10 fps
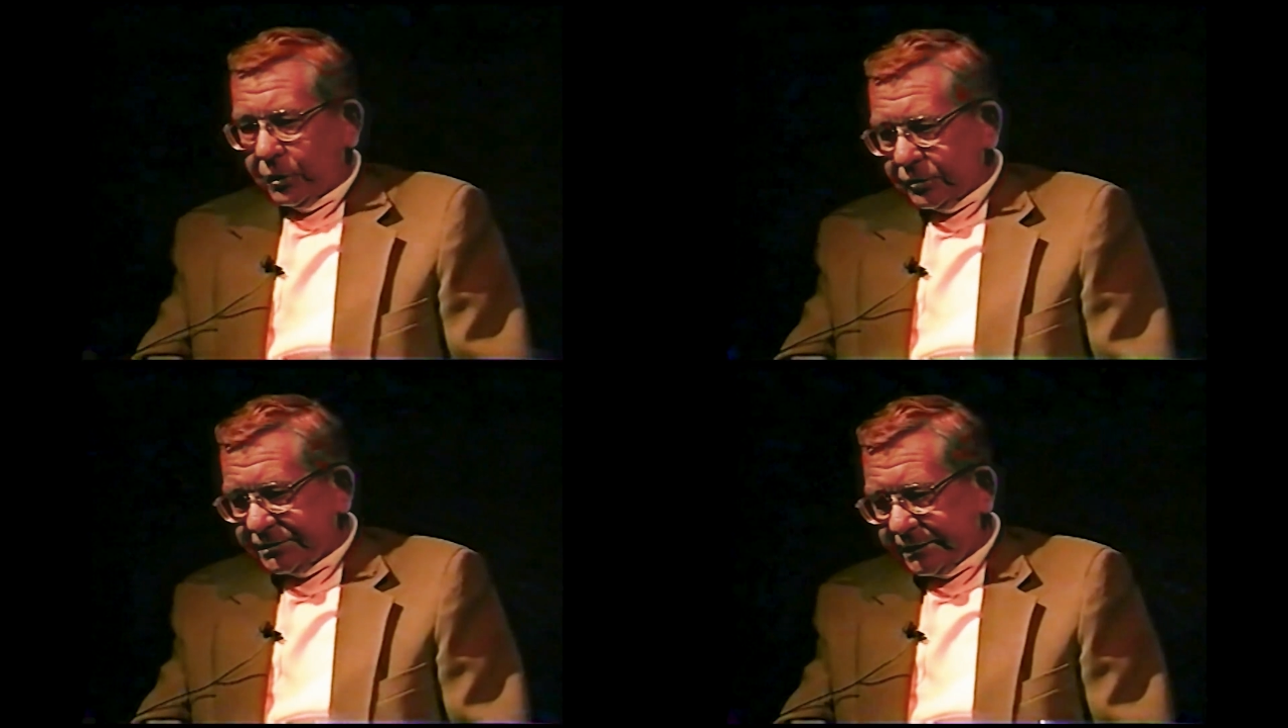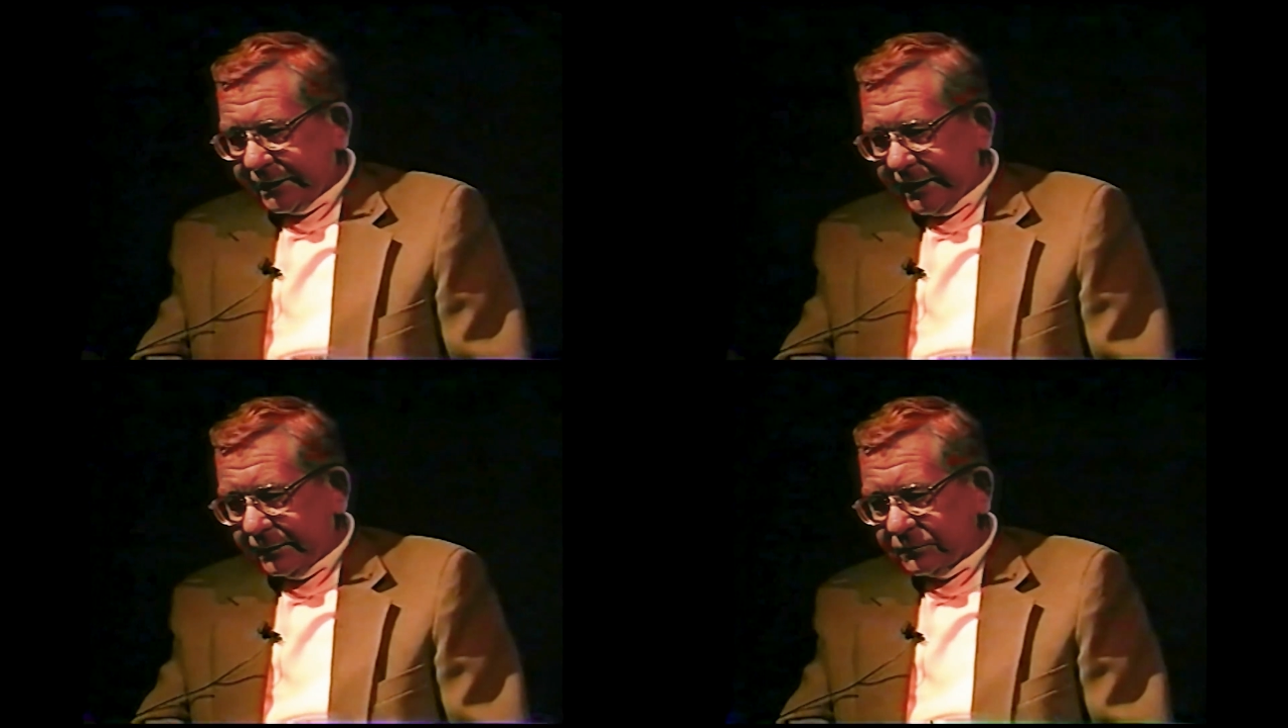This
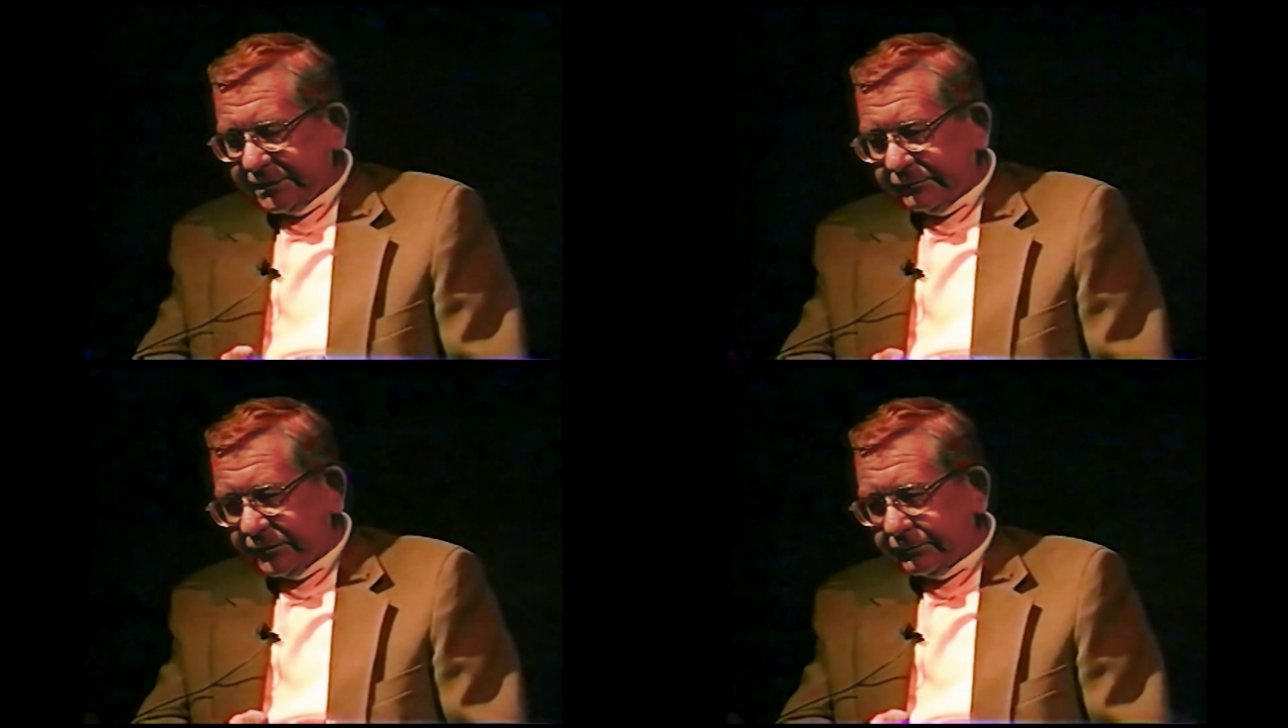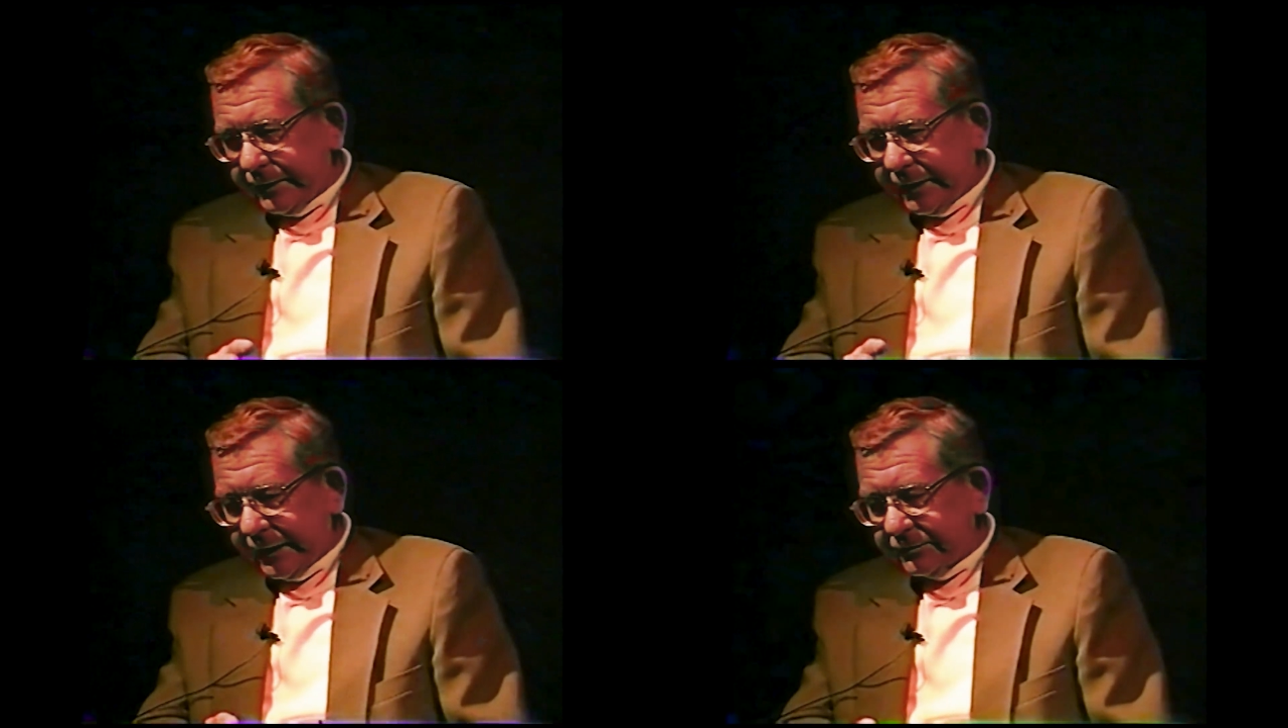person came
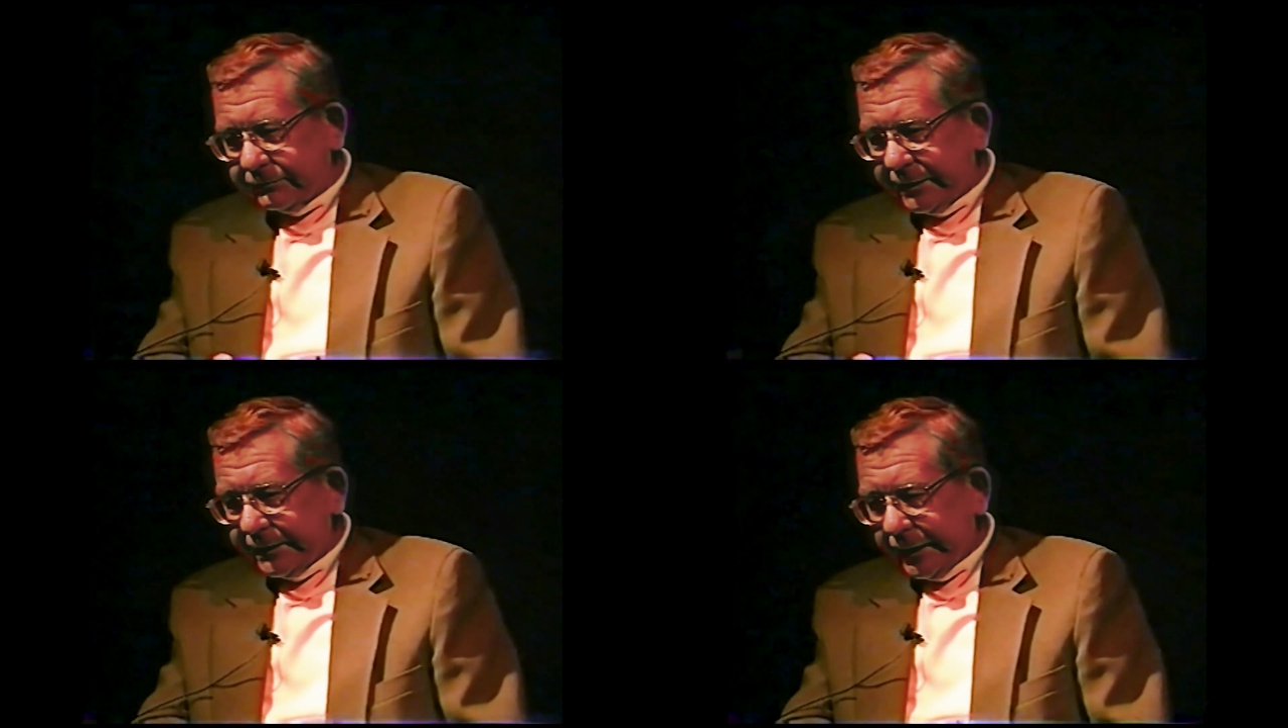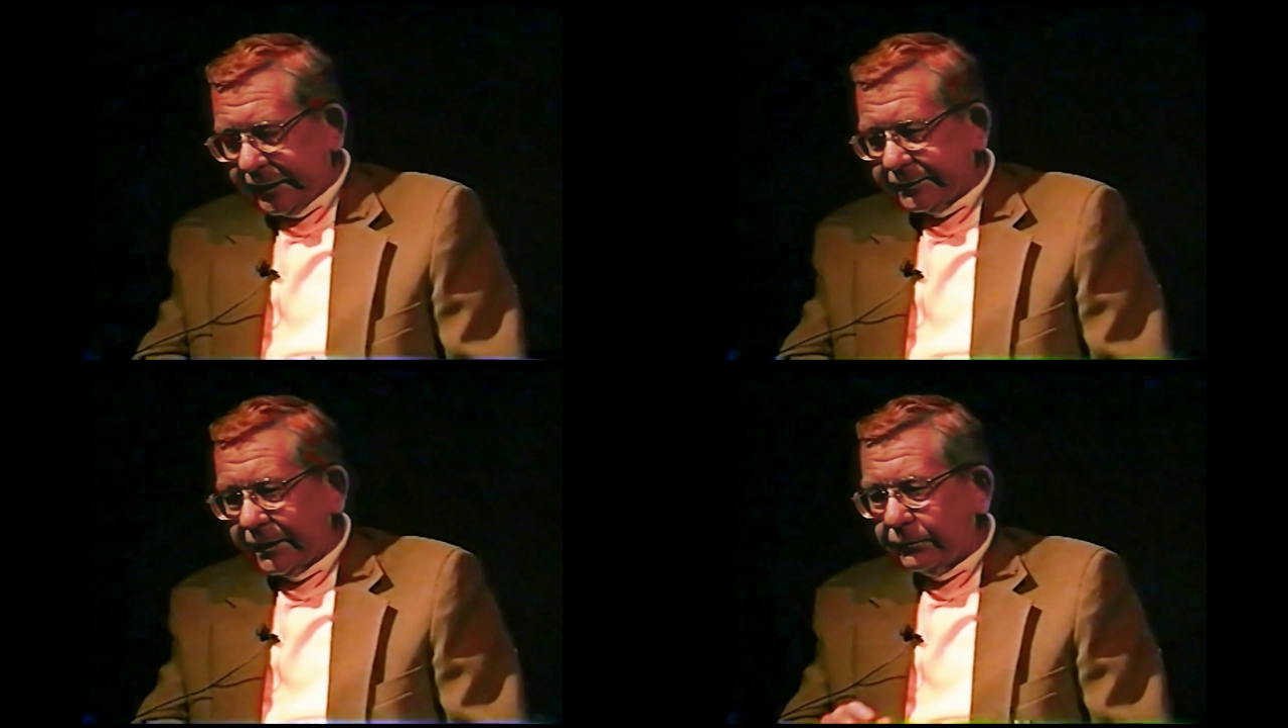7th grade, 8th
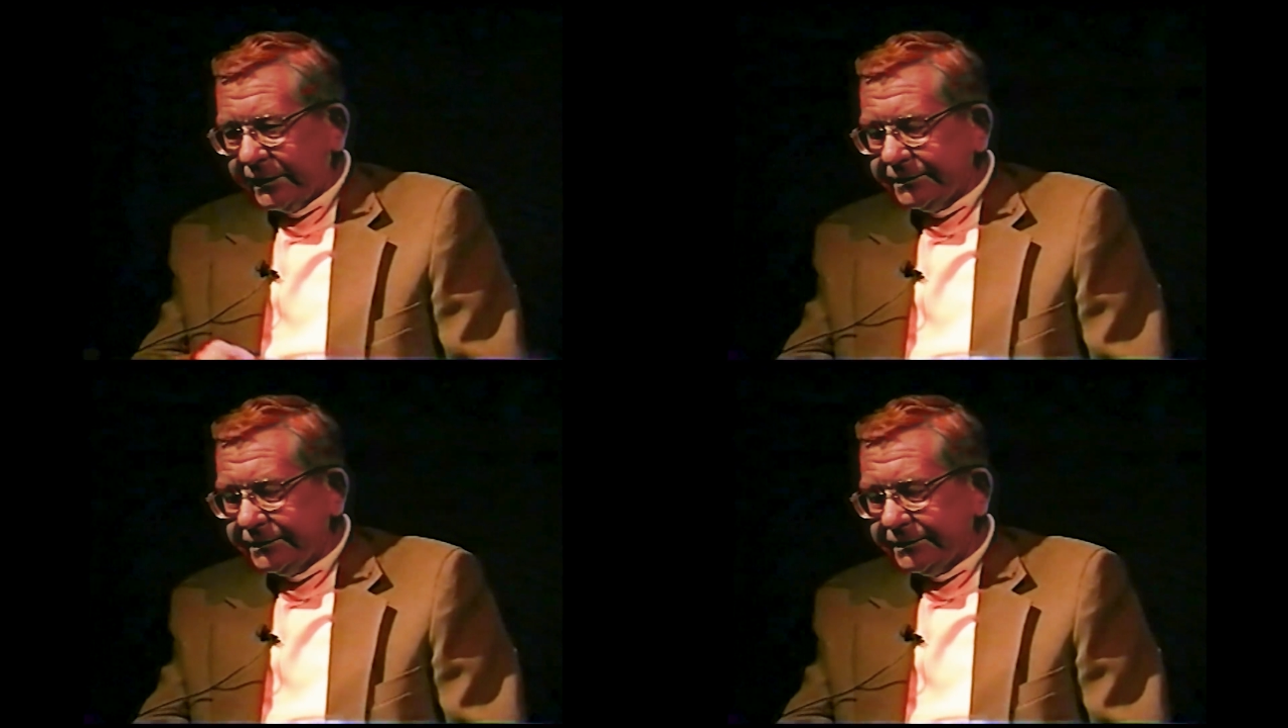grade, 9th.